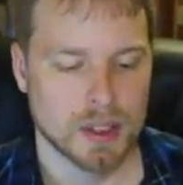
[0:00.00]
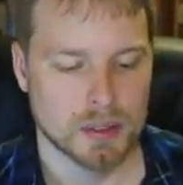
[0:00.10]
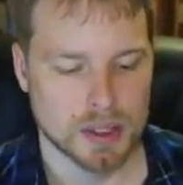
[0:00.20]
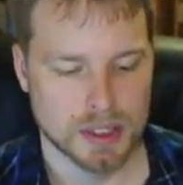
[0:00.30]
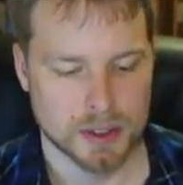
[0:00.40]

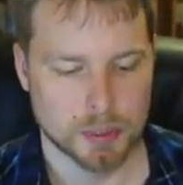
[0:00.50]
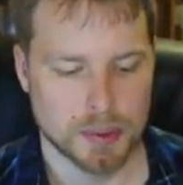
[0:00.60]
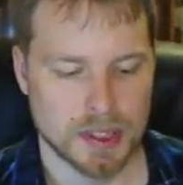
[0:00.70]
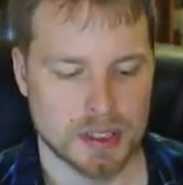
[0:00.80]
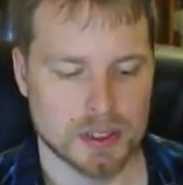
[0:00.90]
We're gonna do
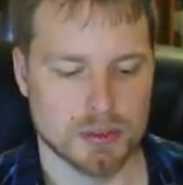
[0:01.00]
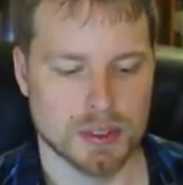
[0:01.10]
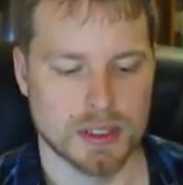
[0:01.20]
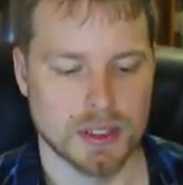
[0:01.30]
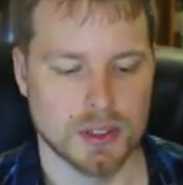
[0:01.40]
BS
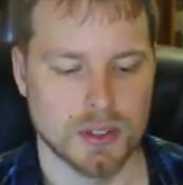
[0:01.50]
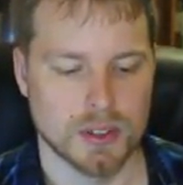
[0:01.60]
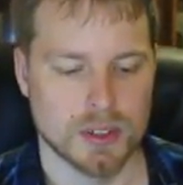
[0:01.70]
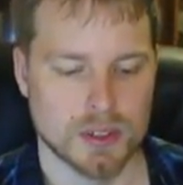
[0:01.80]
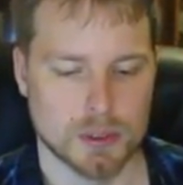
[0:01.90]

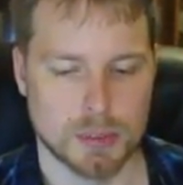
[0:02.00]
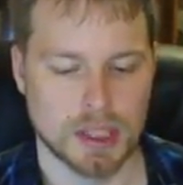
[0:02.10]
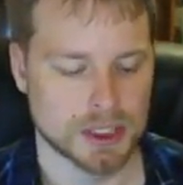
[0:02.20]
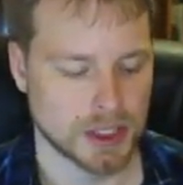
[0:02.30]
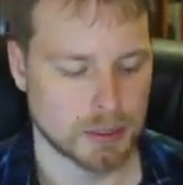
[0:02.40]
reload or
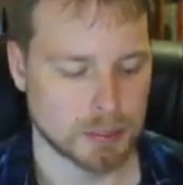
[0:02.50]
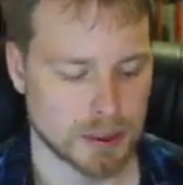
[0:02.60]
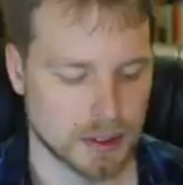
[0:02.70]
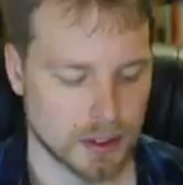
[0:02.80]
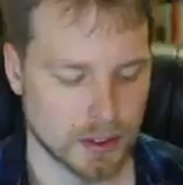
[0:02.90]
Boss Shop
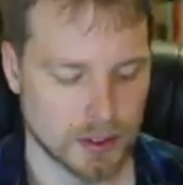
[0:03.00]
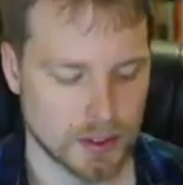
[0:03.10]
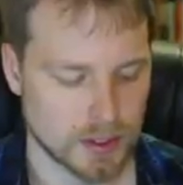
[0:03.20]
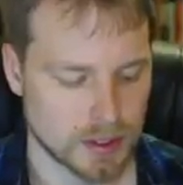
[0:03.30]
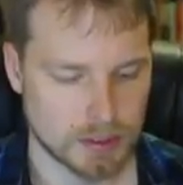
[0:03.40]
reload
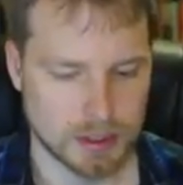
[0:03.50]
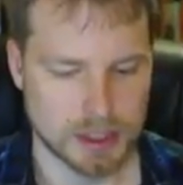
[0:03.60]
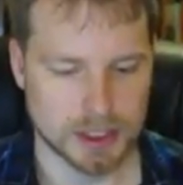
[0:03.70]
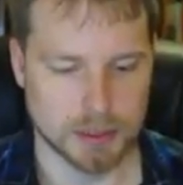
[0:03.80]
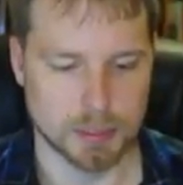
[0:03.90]
and we're
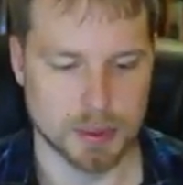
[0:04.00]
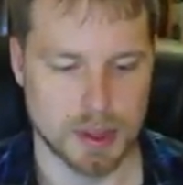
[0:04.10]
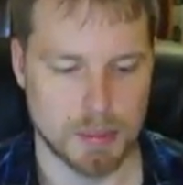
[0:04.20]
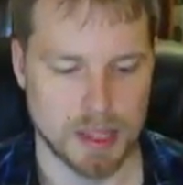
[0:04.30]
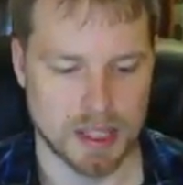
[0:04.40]
actually going to put
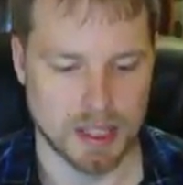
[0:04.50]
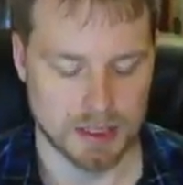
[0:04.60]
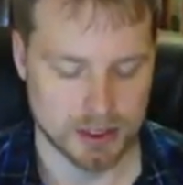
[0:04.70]
that back on.